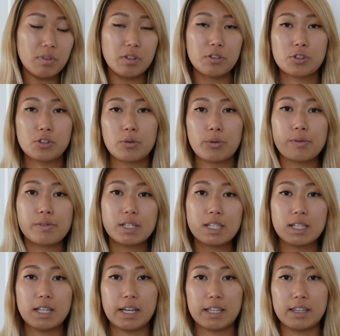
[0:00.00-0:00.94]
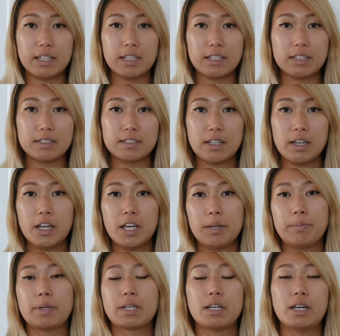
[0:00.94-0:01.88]
So we really like these
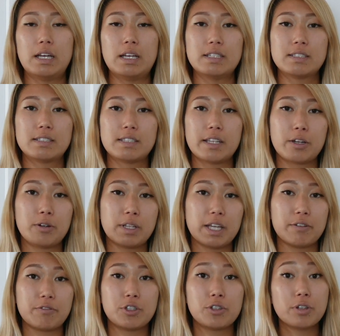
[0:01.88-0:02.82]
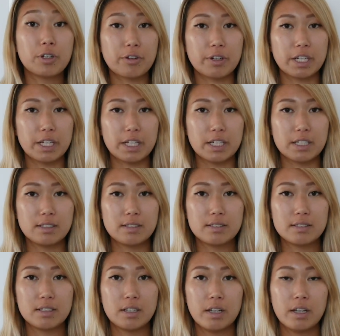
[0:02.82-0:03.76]
because they only have 2
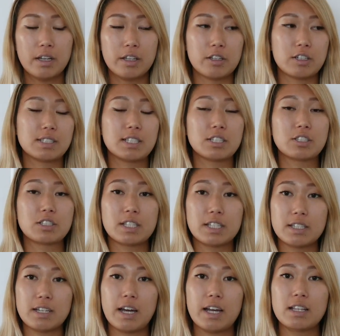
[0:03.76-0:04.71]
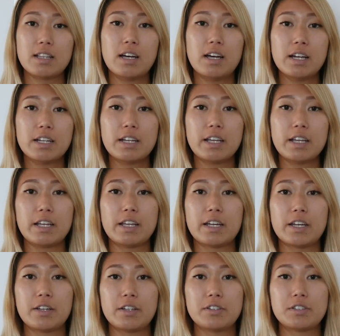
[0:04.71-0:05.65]
ingredients. They're essentially nylon
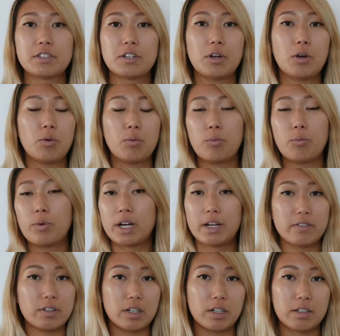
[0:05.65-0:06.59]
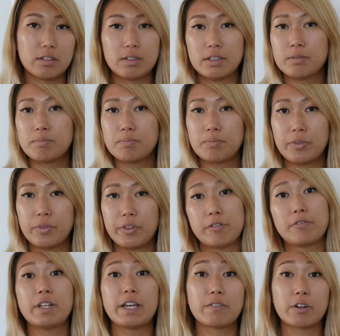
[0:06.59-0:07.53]
and whatever the
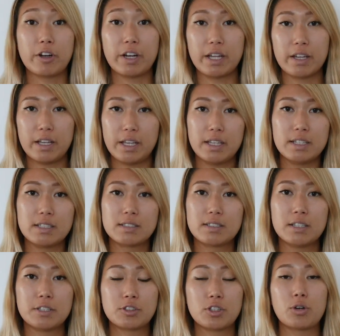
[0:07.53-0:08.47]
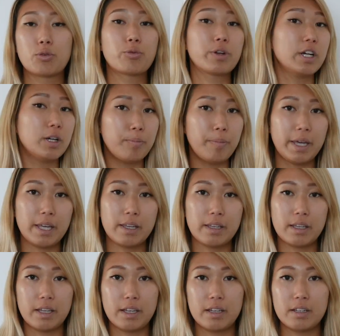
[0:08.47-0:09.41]
flavoring is. So real
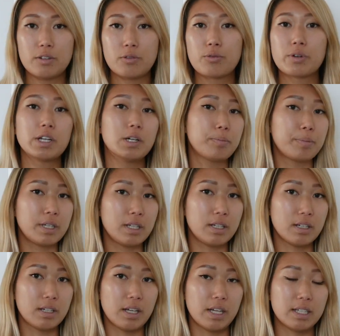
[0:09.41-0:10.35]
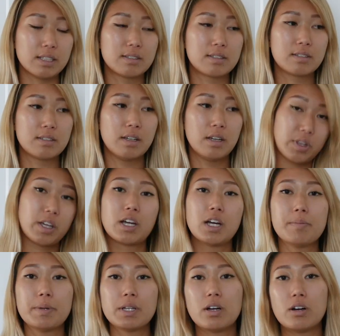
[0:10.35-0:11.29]
bacon, real peanuts. They
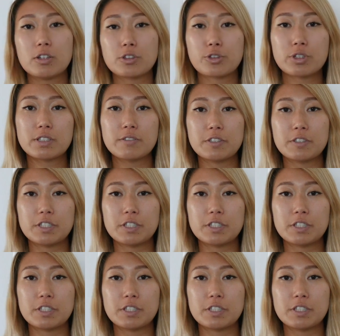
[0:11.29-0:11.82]
come in all sorts of